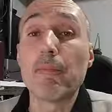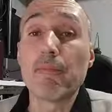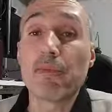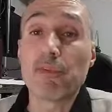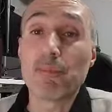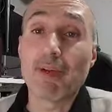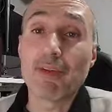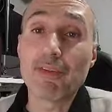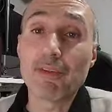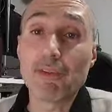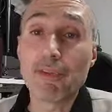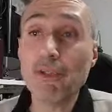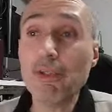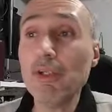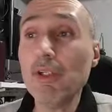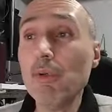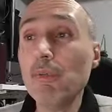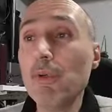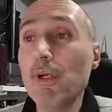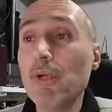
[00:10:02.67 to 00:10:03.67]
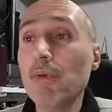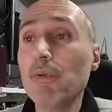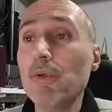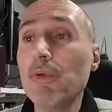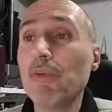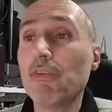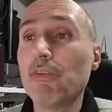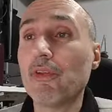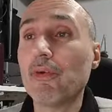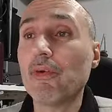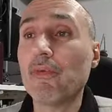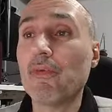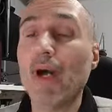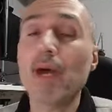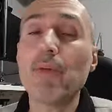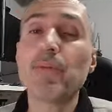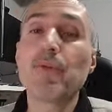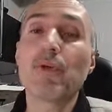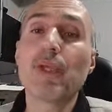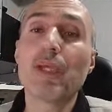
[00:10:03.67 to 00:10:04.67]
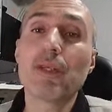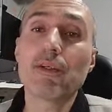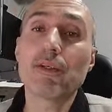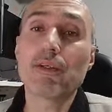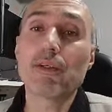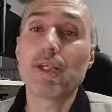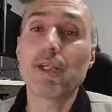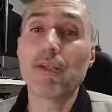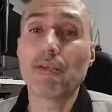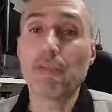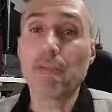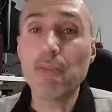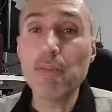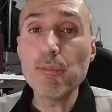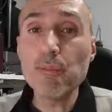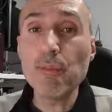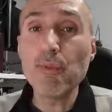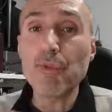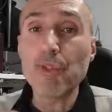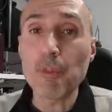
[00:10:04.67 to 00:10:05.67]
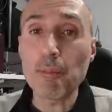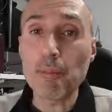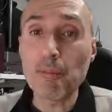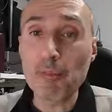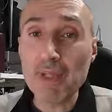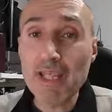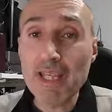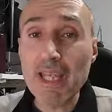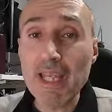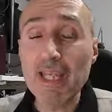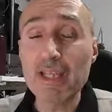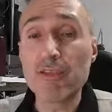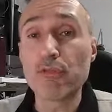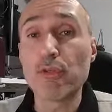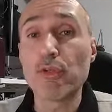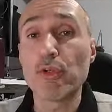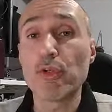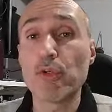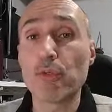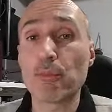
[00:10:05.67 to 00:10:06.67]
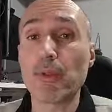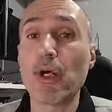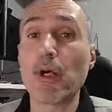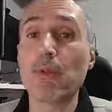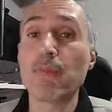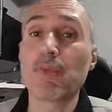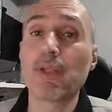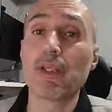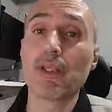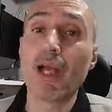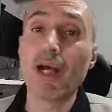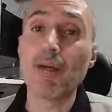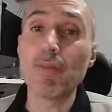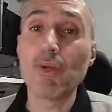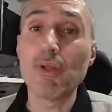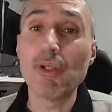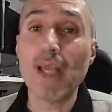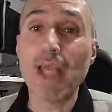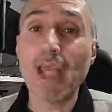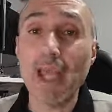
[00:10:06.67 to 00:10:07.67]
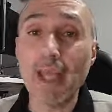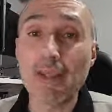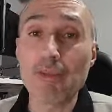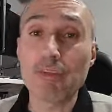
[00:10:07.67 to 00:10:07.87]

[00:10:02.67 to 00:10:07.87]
Semantic Kernel, where we saw how you can create a simple template for your prompt in YAML, and